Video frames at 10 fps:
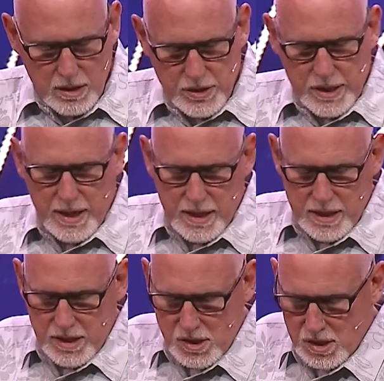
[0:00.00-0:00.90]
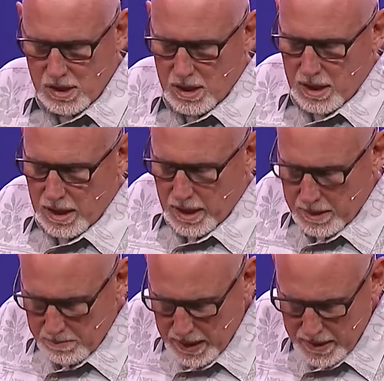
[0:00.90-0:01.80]
The A is
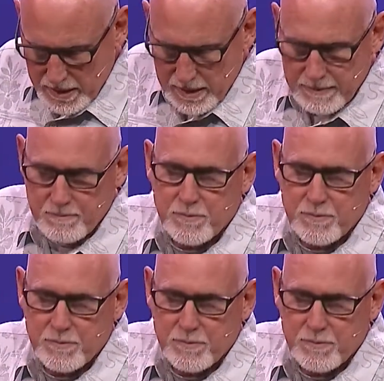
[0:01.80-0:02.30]
admit.